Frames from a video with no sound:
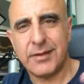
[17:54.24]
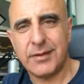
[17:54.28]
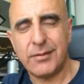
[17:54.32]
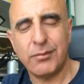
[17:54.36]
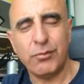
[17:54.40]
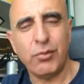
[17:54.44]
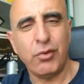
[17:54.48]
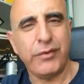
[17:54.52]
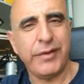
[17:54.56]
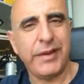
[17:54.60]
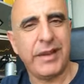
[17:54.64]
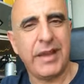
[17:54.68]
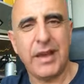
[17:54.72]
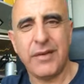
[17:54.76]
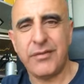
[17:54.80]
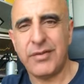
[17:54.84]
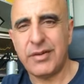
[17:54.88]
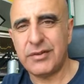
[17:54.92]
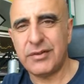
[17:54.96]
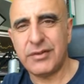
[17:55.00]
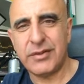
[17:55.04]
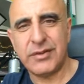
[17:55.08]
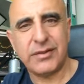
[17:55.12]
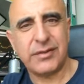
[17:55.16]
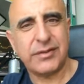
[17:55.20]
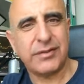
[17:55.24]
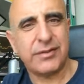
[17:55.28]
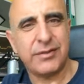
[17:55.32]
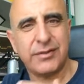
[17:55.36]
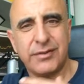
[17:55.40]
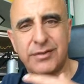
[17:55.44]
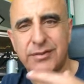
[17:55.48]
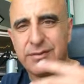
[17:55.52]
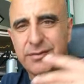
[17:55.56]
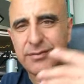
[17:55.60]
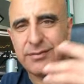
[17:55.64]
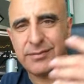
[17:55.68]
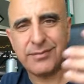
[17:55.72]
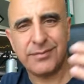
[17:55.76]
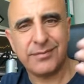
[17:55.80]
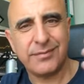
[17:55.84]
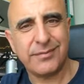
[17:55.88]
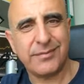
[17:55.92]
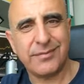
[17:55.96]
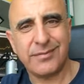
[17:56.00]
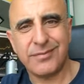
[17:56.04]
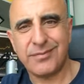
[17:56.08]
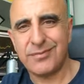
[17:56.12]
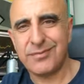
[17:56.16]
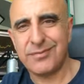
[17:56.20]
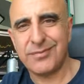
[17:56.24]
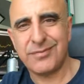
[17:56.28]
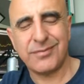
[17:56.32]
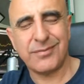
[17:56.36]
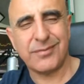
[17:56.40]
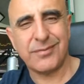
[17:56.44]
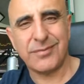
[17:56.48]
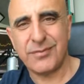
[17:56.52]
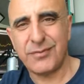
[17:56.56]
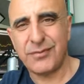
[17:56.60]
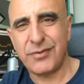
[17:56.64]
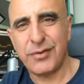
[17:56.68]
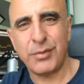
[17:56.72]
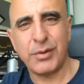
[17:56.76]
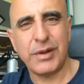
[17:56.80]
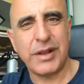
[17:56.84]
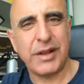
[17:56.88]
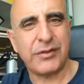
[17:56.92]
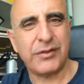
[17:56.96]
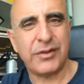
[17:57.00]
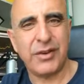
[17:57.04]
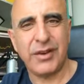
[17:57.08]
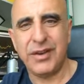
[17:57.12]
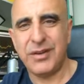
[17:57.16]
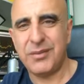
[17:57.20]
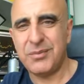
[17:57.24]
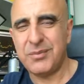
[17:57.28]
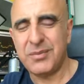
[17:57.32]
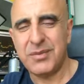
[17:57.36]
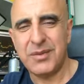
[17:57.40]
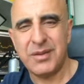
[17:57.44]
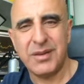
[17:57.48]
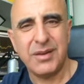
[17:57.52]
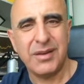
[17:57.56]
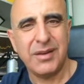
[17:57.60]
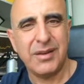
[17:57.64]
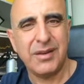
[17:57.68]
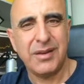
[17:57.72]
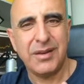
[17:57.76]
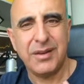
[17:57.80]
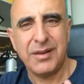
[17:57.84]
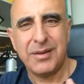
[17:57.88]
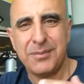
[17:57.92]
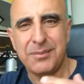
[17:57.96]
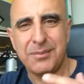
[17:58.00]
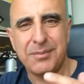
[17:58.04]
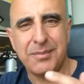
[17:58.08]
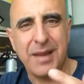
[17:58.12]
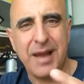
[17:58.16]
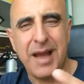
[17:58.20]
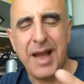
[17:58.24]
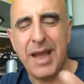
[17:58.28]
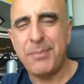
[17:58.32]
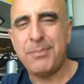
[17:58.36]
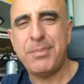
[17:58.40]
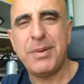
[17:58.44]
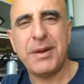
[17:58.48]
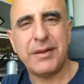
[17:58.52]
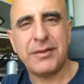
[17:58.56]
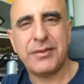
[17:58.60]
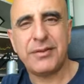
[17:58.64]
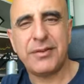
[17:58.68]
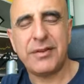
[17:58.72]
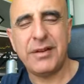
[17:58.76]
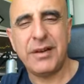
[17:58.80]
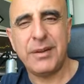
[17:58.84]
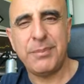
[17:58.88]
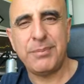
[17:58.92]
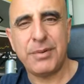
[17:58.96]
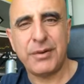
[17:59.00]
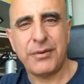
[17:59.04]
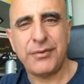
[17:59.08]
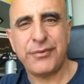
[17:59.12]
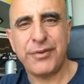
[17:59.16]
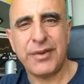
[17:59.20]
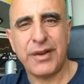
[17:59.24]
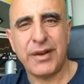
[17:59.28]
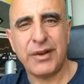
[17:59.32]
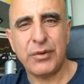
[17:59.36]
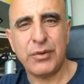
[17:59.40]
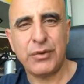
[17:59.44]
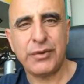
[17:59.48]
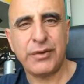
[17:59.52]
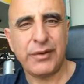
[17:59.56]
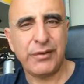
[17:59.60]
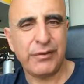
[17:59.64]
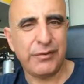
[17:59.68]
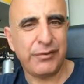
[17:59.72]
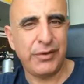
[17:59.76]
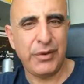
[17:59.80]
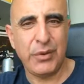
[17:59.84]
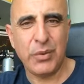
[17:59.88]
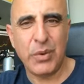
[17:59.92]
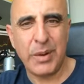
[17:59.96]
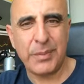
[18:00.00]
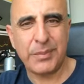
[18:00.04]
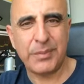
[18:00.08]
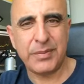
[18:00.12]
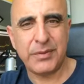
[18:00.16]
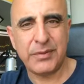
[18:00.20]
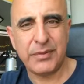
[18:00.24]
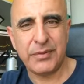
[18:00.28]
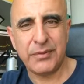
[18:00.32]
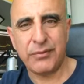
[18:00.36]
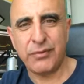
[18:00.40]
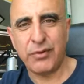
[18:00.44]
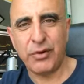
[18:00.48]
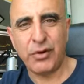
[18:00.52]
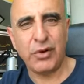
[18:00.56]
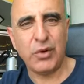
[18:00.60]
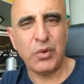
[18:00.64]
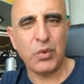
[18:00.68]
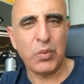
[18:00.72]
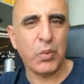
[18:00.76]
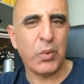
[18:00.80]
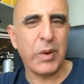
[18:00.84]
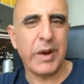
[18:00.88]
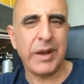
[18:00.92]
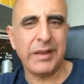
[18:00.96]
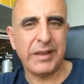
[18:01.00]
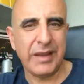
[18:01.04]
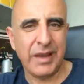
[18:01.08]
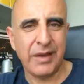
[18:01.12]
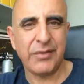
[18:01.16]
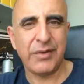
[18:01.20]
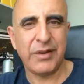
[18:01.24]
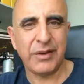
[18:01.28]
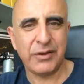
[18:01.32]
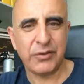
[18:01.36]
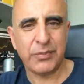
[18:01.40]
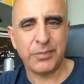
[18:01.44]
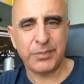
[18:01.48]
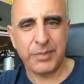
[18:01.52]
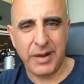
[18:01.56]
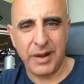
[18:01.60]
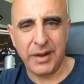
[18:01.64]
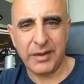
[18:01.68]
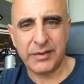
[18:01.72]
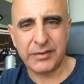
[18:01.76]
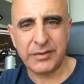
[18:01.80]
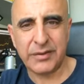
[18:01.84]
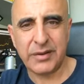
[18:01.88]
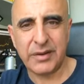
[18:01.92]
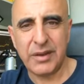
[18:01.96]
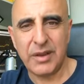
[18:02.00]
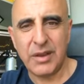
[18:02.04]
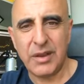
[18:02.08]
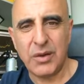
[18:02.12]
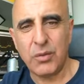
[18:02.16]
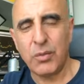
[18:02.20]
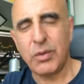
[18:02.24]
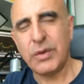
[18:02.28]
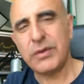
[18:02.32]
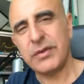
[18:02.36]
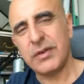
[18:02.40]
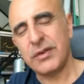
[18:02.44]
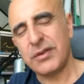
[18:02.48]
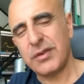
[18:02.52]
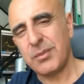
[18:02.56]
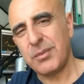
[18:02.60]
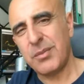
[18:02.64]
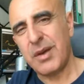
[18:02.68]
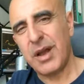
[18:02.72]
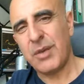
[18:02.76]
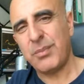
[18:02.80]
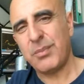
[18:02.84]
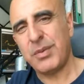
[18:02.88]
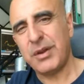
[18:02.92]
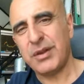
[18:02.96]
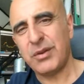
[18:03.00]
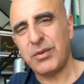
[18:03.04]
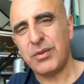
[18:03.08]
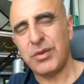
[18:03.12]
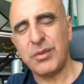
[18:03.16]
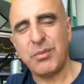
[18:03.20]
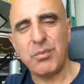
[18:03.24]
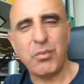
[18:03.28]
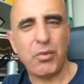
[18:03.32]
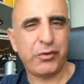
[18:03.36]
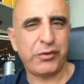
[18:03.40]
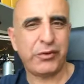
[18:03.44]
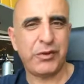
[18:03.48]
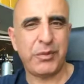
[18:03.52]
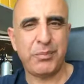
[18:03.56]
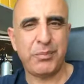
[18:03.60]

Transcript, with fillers: moving averages, Fibonacci. I personally prefer using V WAP, volume weighted average price, which is, in my opinion, the most